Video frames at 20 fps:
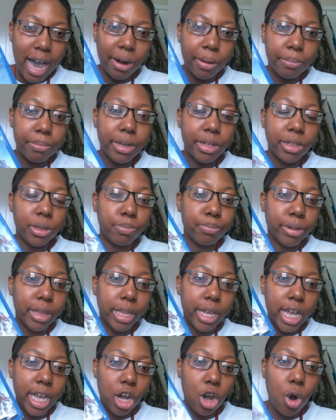I've been
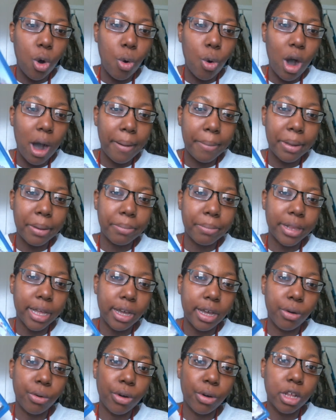playing co-op. I've been
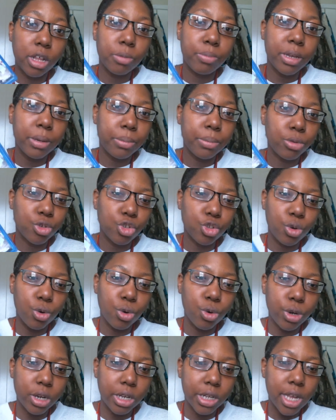playing on other people's
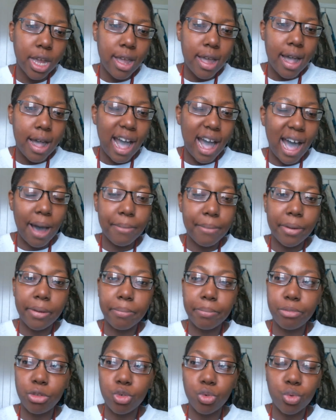stories. I've
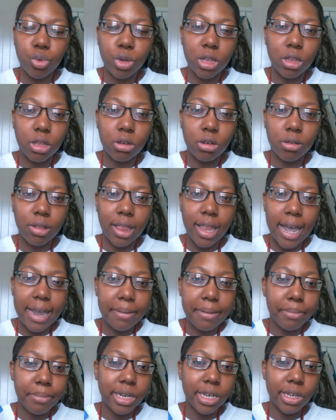been doing little
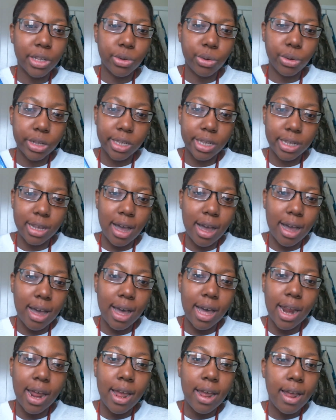light missions on the
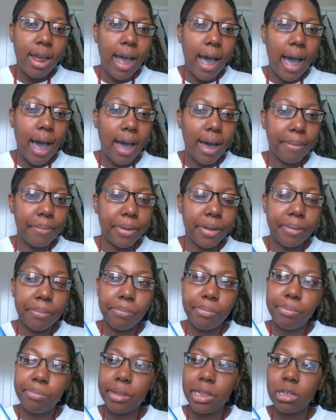side. I've
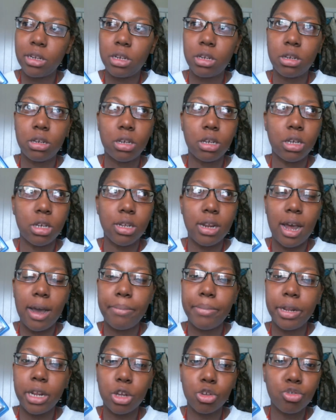been
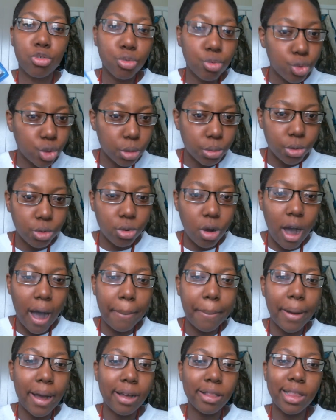in Crucible.
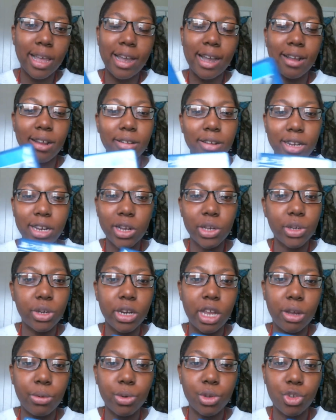Like
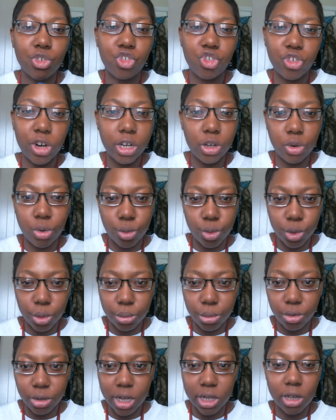yesterday was straight
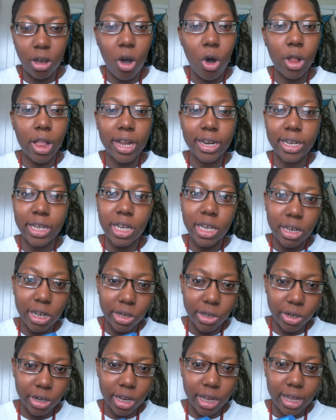Crucible. That's all I did
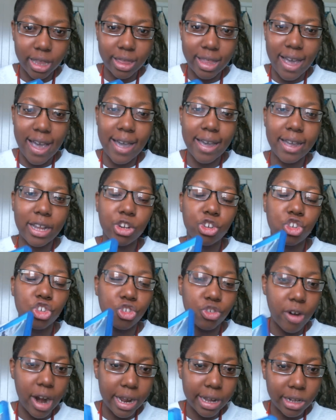yesterday. That and
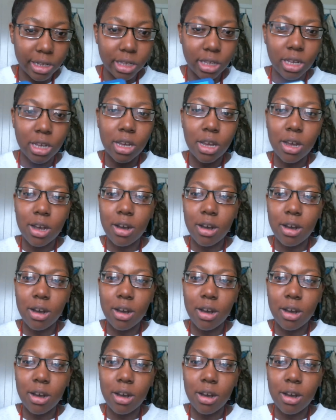strikes.